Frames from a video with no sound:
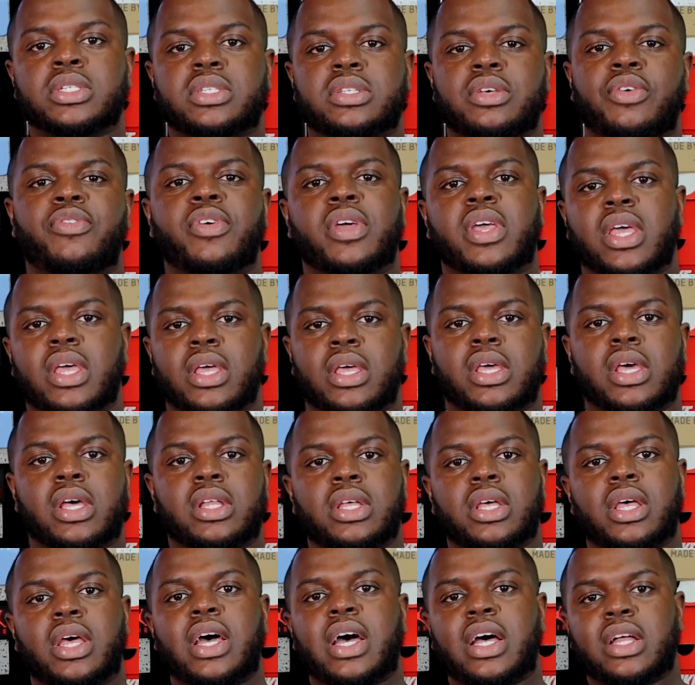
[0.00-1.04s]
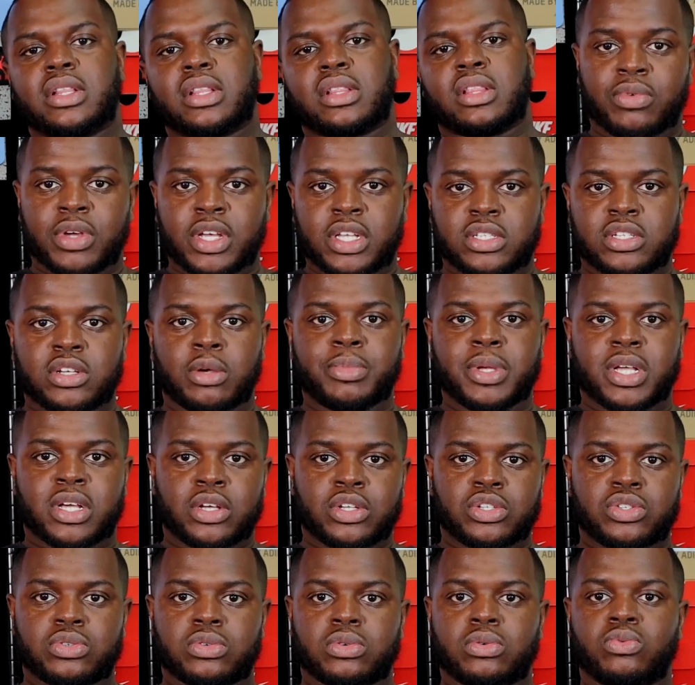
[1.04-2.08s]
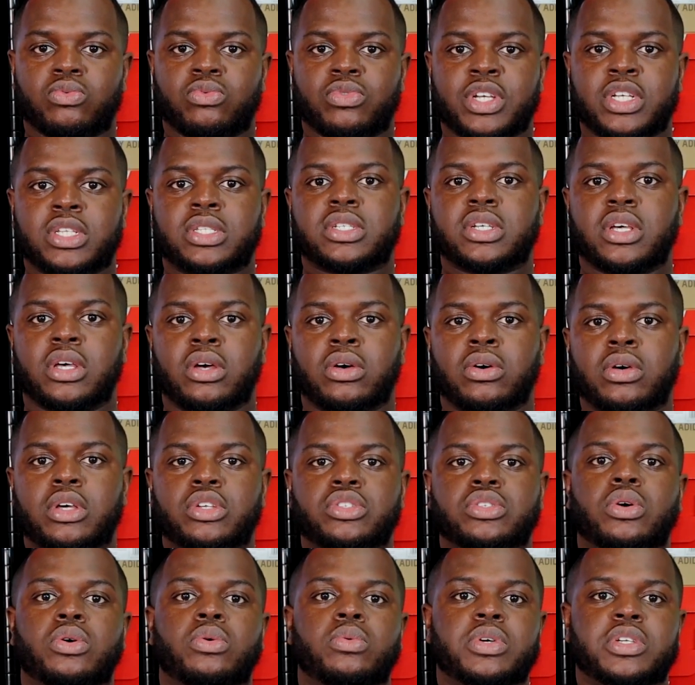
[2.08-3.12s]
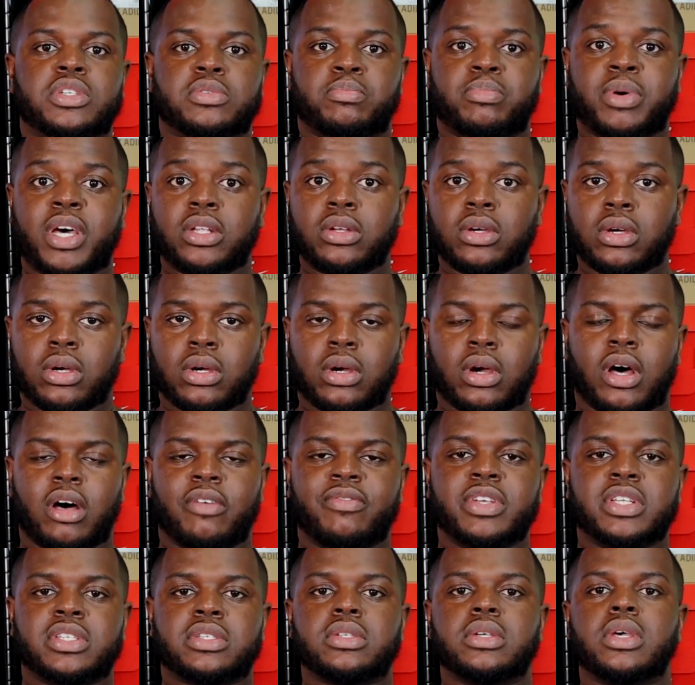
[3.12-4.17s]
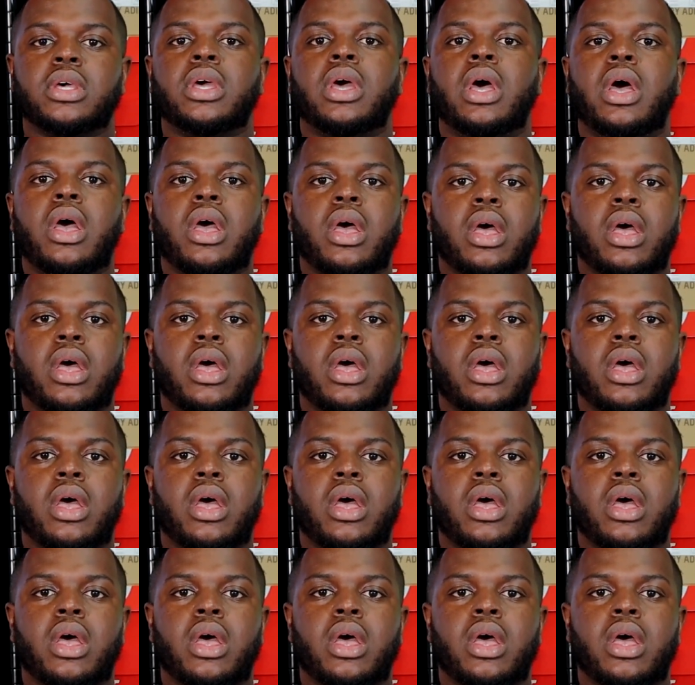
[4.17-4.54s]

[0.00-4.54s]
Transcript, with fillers: see if you can get it at retail, because retail is always better, obviously.